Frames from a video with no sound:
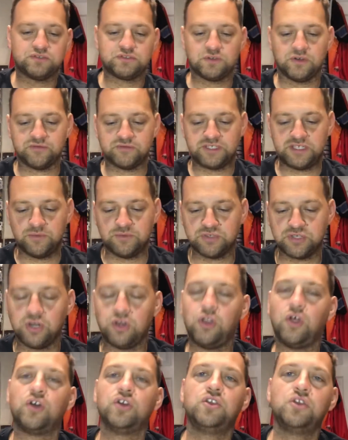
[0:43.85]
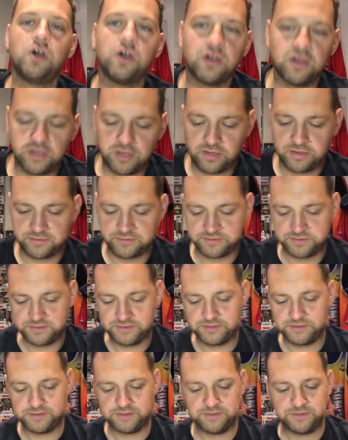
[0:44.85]
So obviously he was a lot younger,
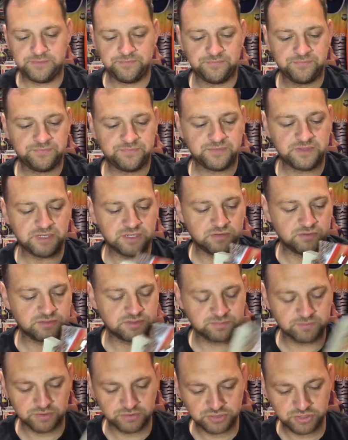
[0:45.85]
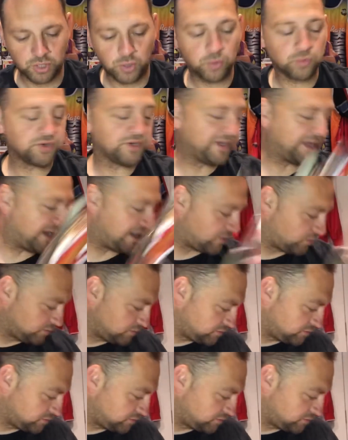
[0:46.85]
you know, he's much older now.